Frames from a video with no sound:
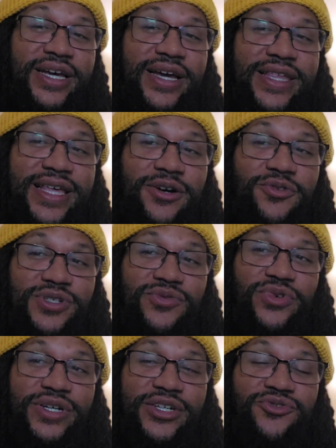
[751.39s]
And that was
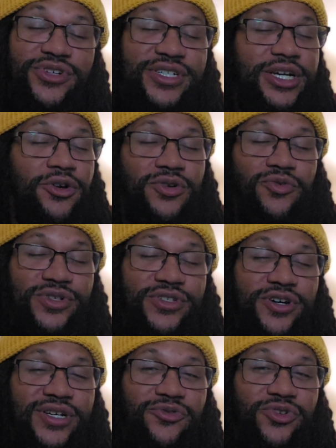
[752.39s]
when Chris Jericho was
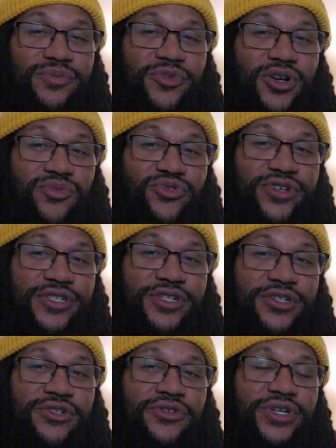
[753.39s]
talking with Mark
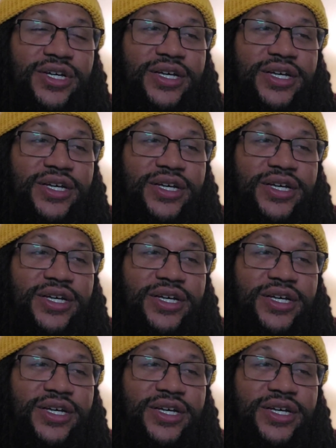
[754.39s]
Briscoe.